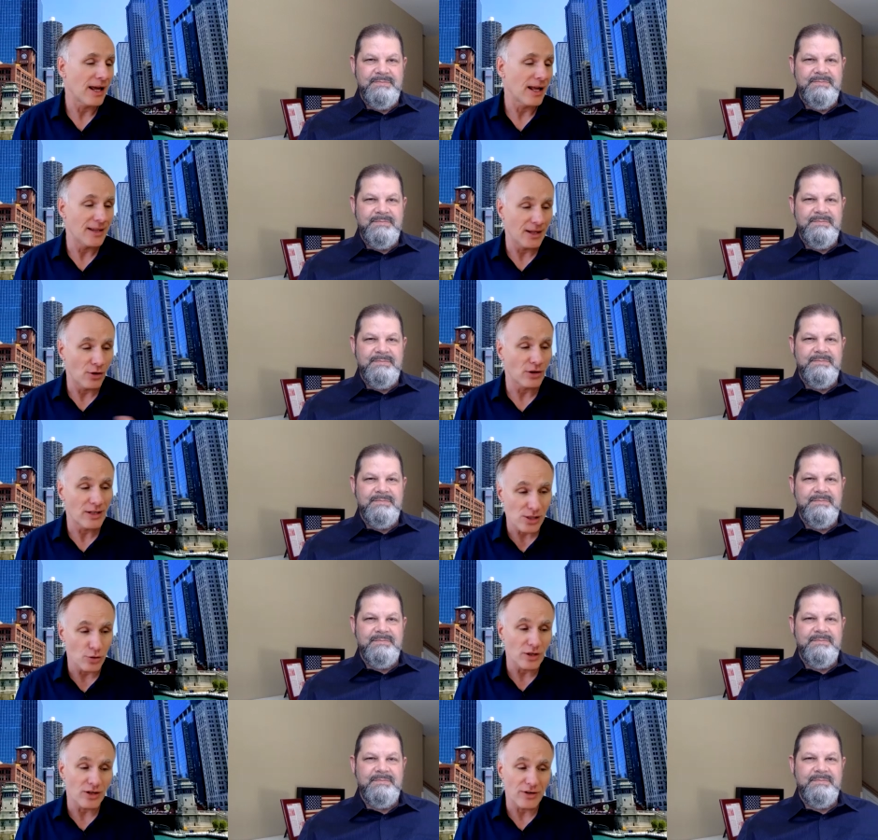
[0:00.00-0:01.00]
Speaker 1: and he got his
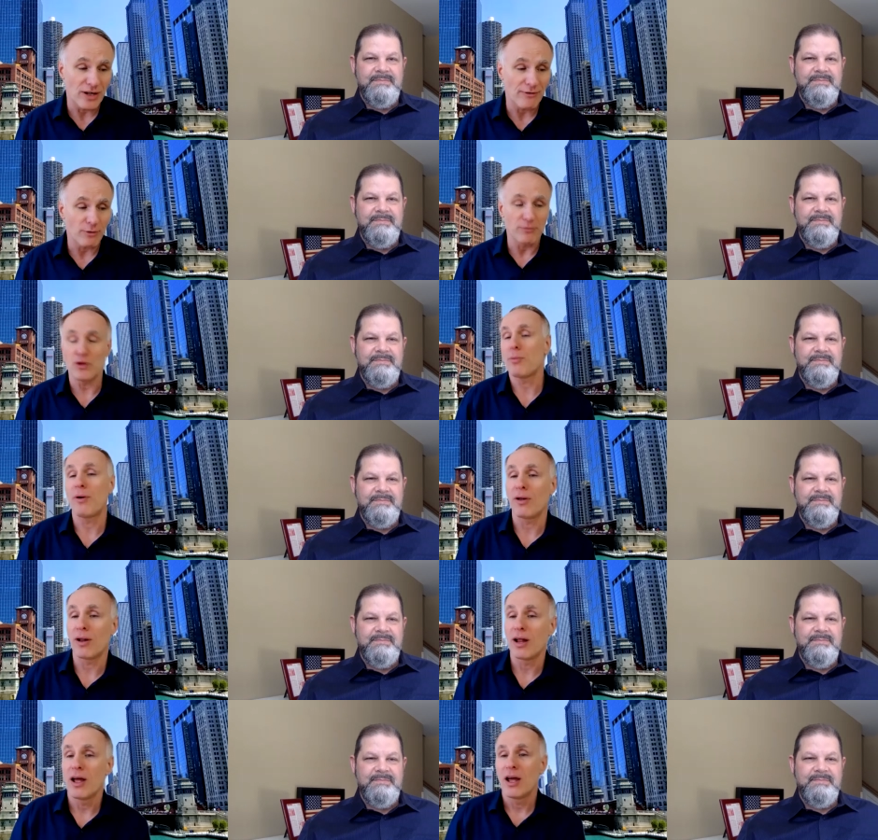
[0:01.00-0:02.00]
law degree from
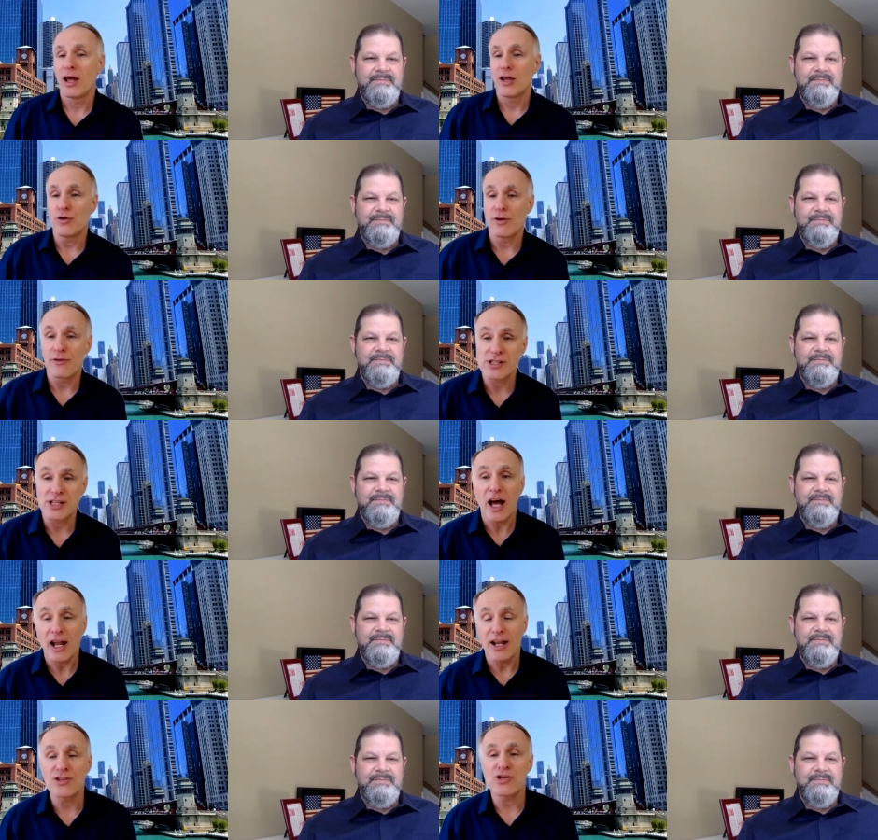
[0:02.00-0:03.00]
DePaul University
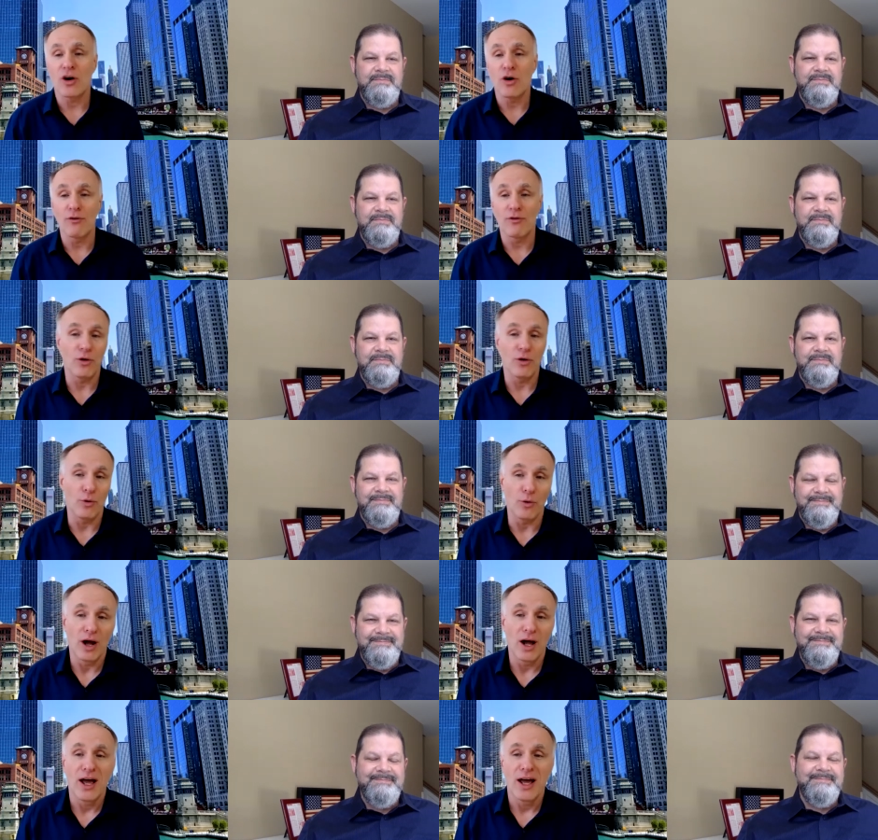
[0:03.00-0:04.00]
College of Law.
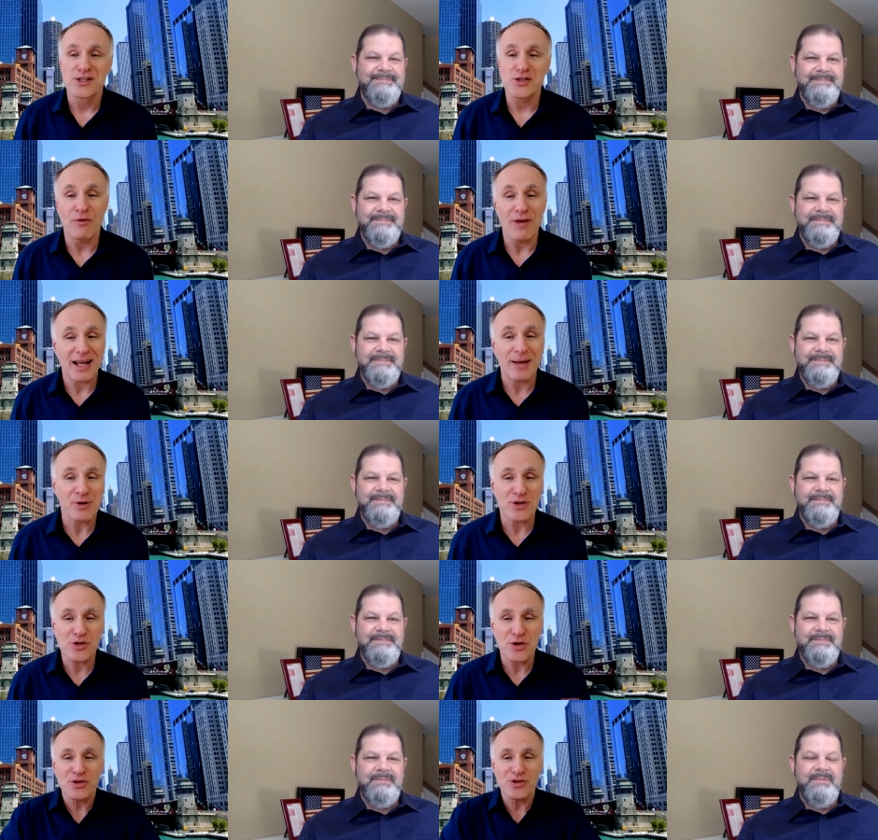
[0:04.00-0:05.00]
So welcome to the
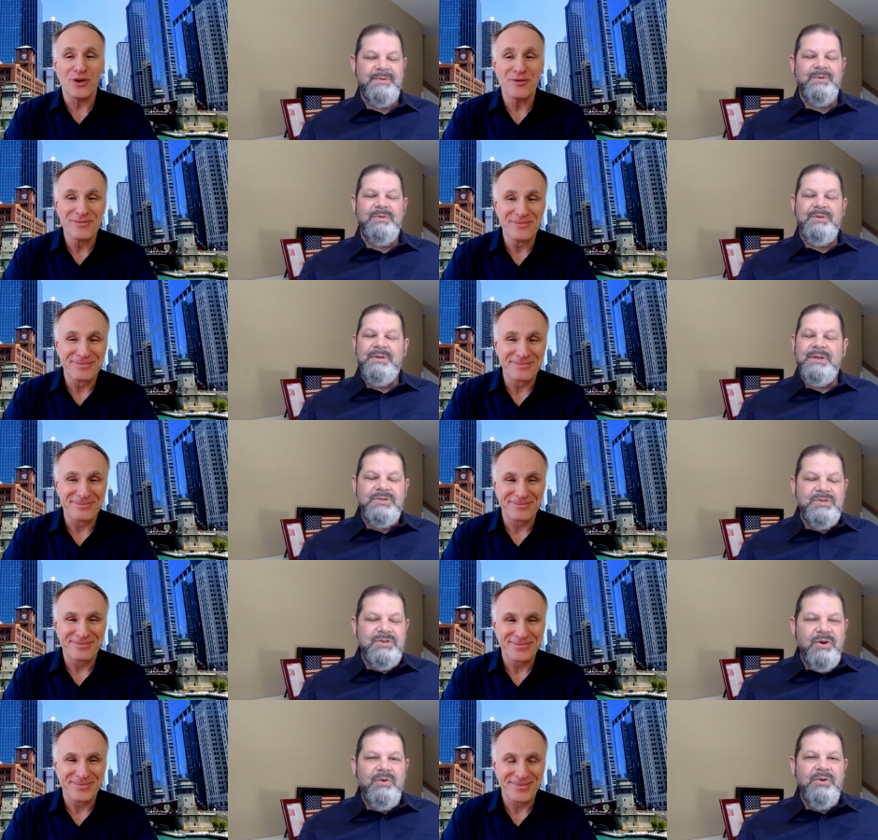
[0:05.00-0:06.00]
show, Joe.
Speaker 2: It's
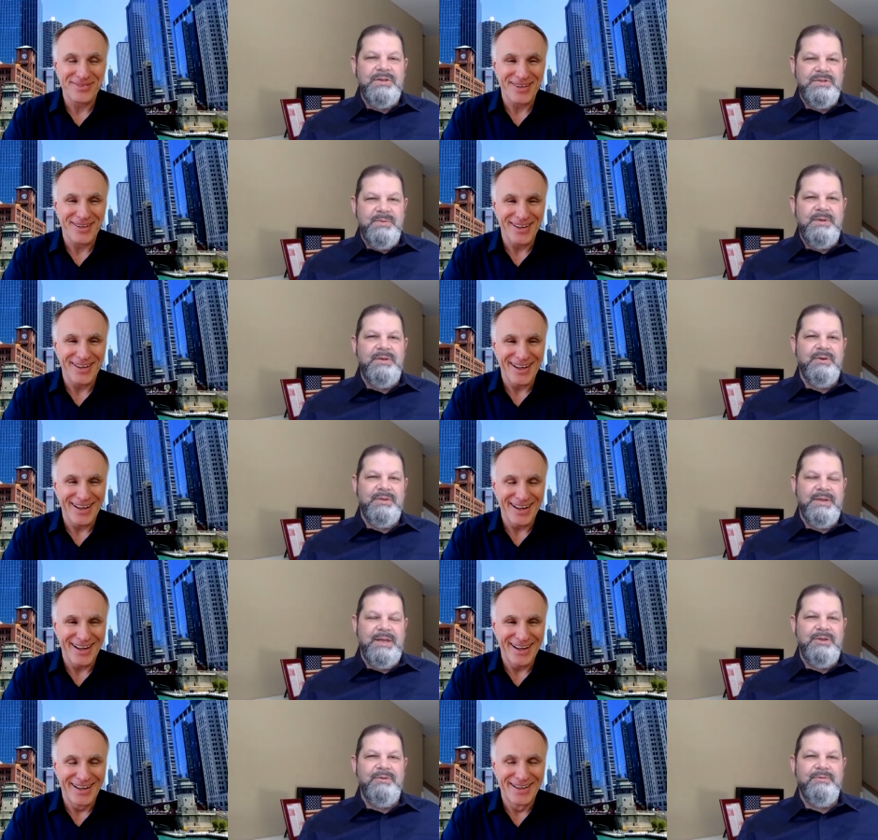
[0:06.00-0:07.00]
so nice to be here.
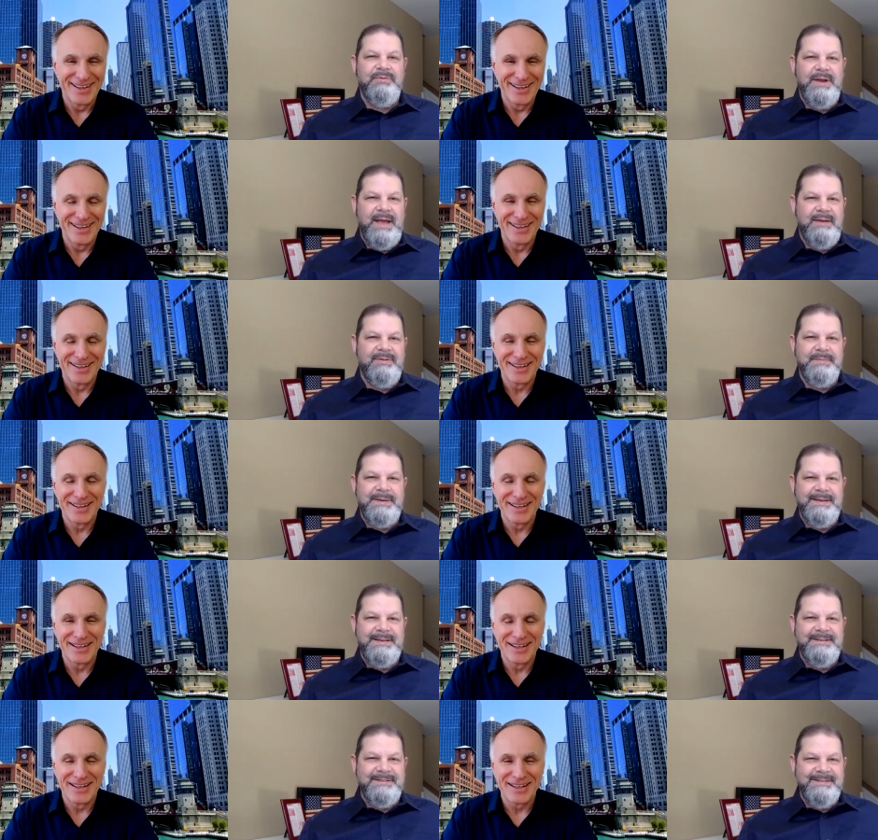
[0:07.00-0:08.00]
Thank you for having me.
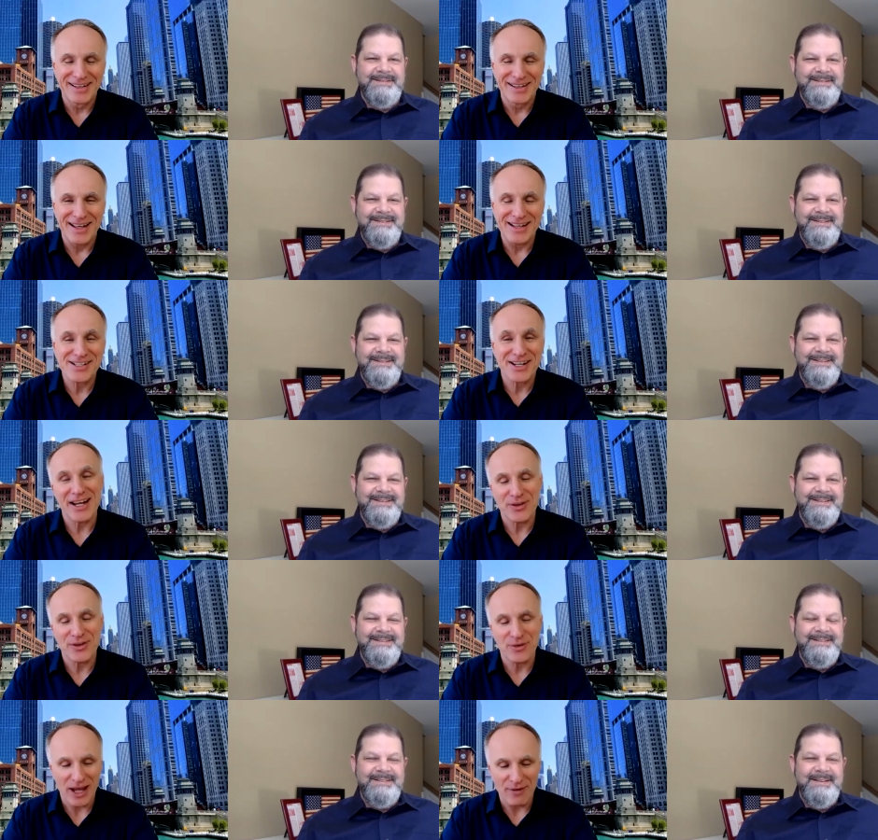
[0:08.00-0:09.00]
Speaker 1: That's great to
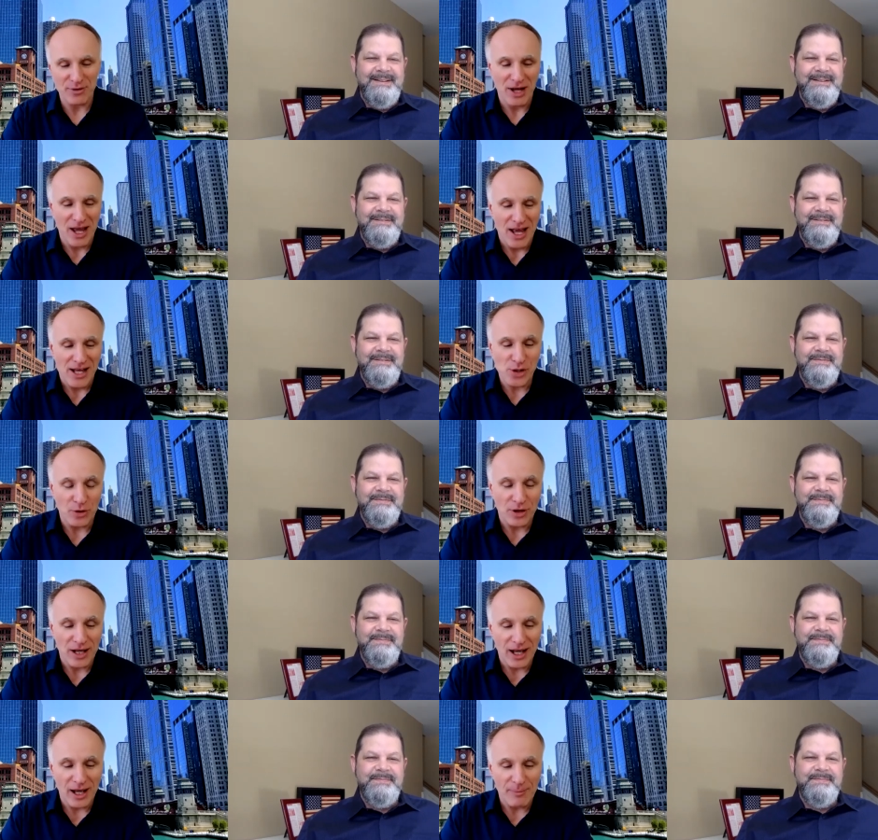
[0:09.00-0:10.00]
have you.
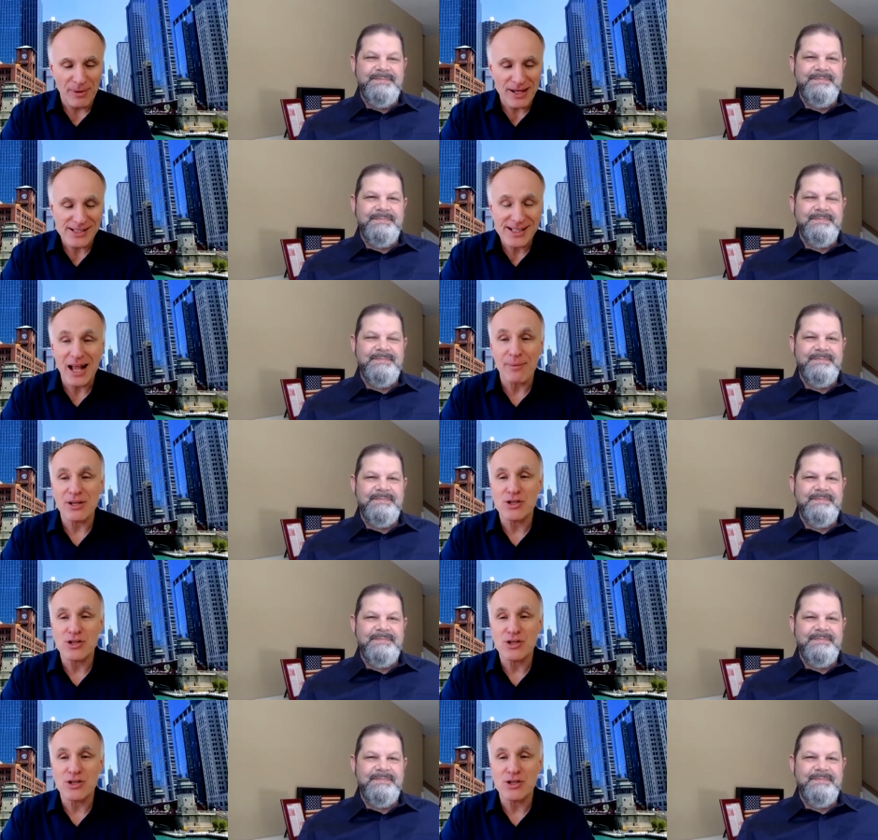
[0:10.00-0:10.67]
So uh, please tell me,